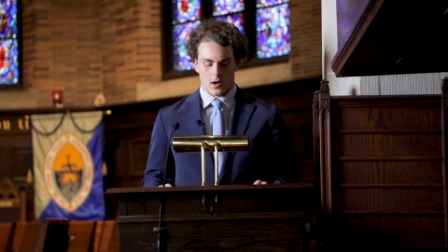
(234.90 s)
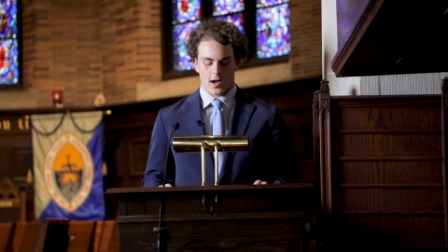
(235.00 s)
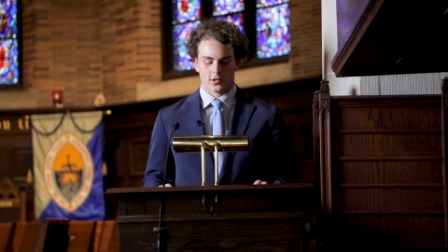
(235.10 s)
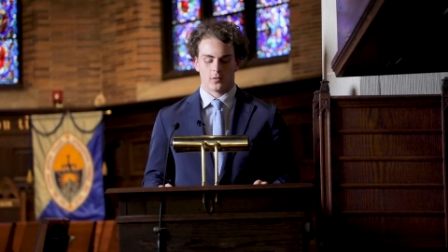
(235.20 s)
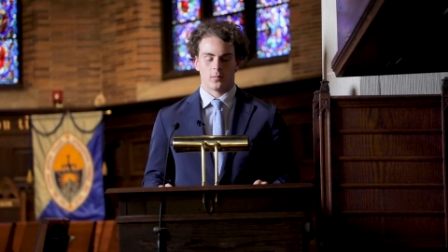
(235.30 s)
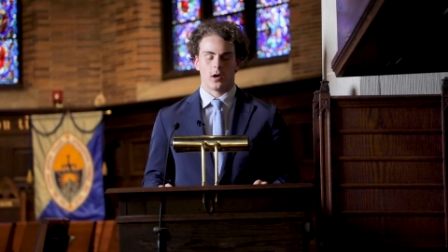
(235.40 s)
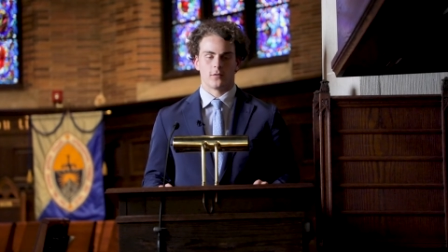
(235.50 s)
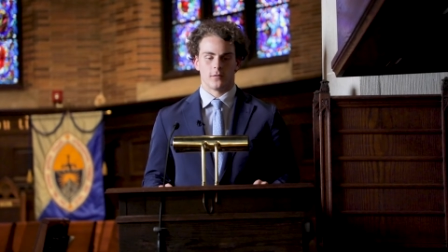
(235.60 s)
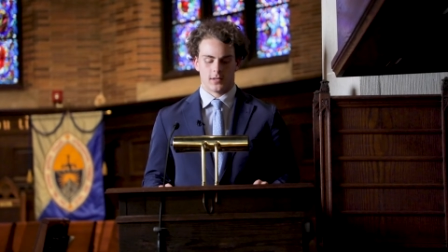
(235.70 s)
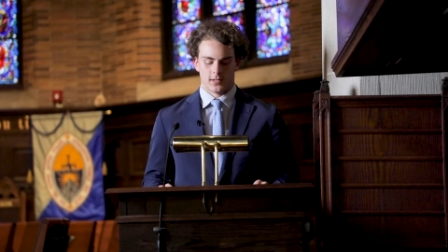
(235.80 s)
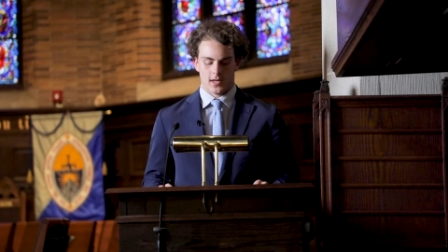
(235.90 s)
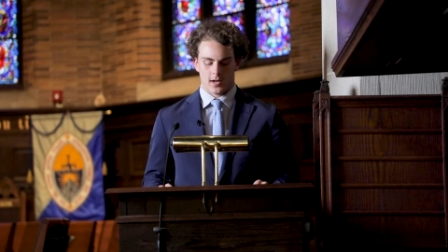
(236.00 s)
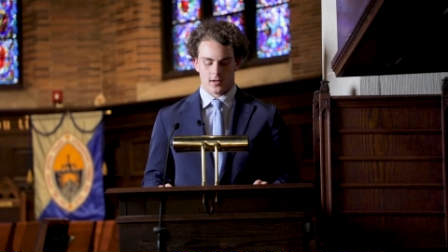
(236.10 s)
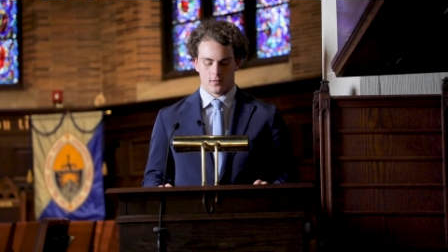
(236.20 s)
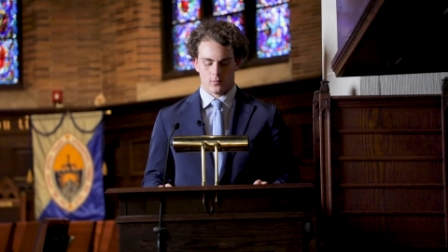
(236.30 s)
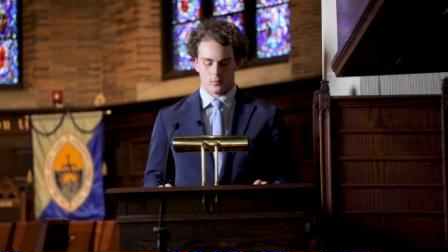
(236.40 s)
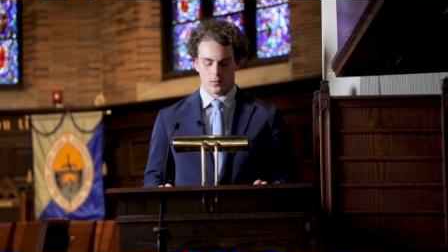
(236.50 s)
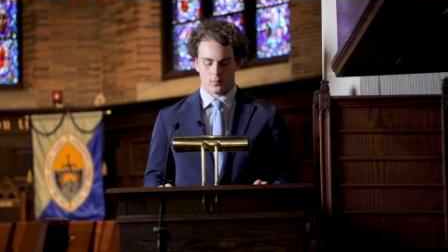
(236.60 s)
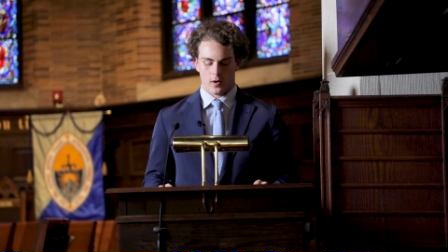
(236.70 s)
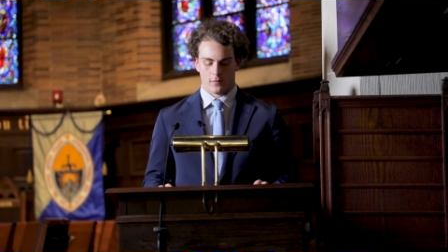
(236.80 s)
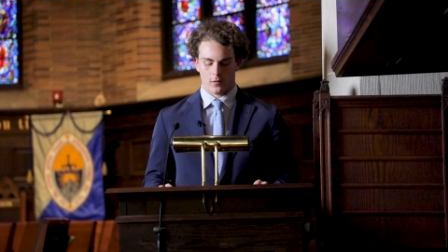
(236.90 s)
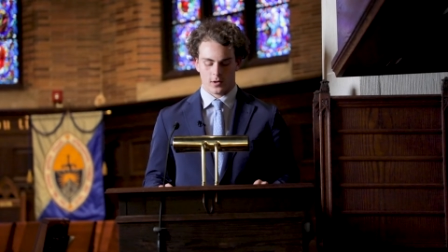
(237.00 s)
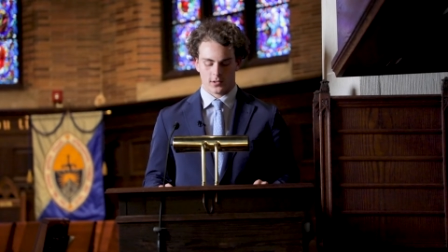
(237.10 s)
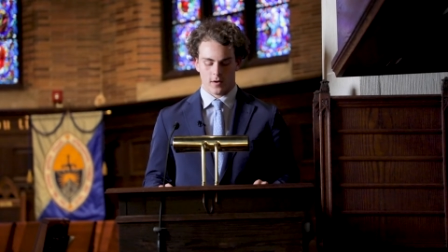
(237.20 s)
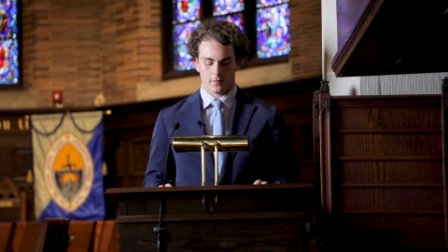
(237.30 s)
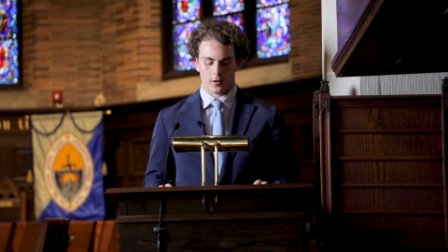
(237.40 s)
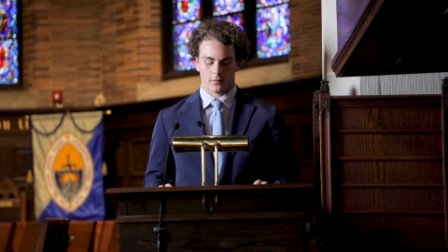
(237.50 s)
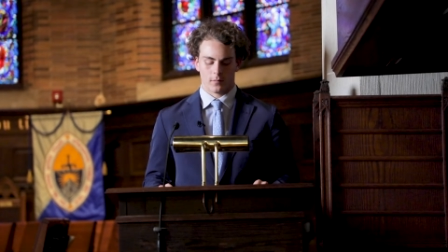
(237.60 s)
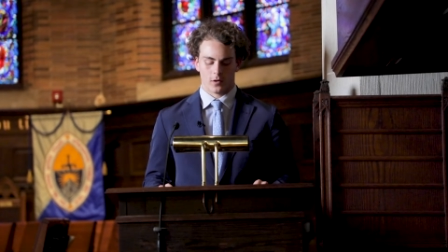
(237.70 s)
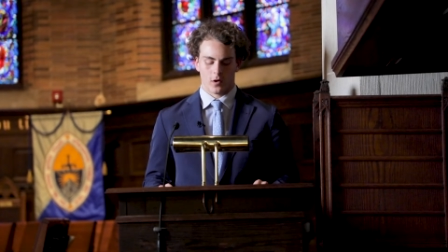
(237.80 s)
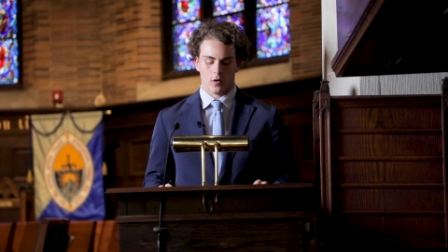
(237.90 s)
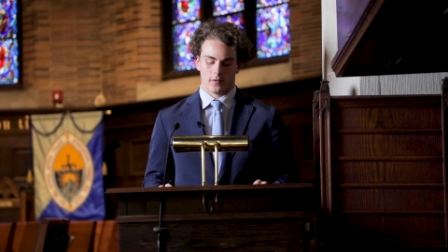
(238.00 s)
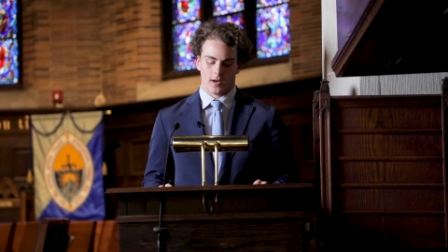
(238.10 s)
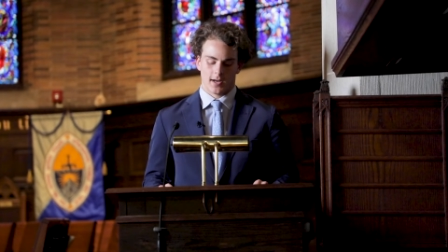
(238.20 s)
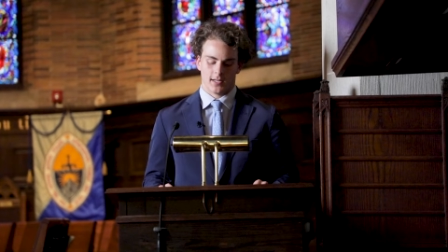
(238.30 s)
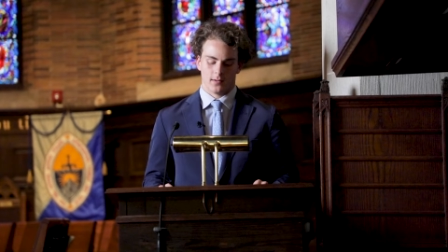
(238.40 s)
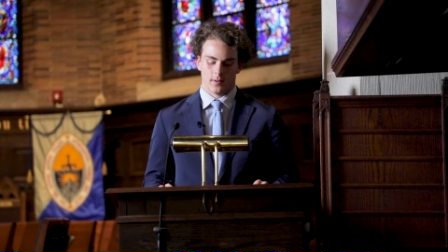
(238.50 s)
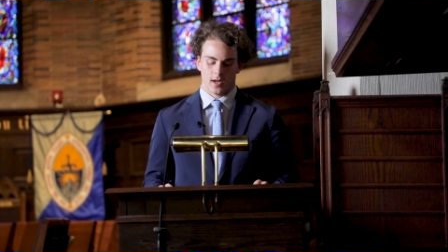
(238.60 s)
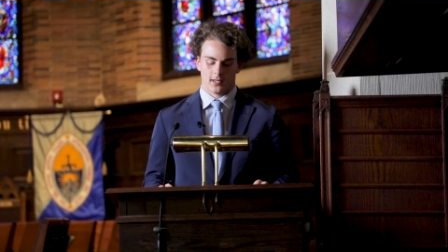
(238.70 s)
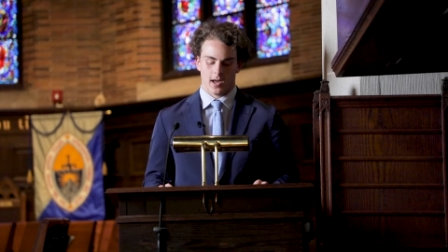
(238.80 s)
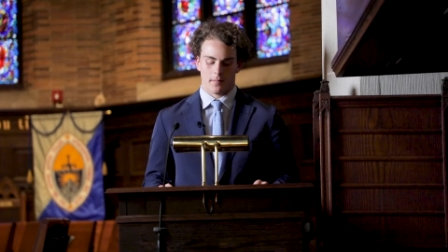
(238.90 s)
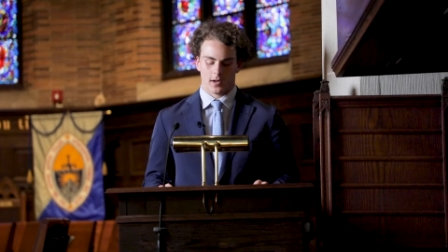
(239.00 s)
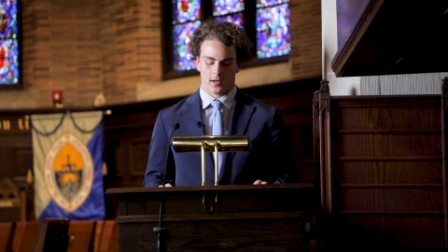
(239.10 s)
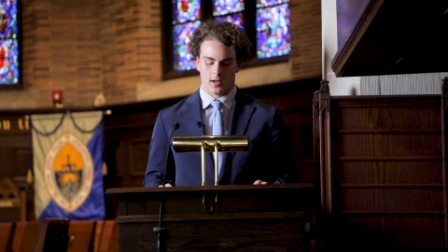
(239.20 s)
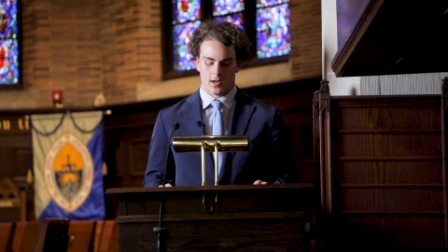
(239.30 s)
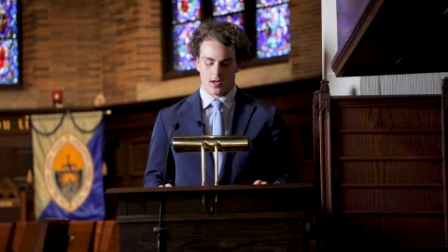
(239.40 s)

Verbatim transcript: I ask your prayers for the sick. We pray for all suffering from the COVID 19 pandemic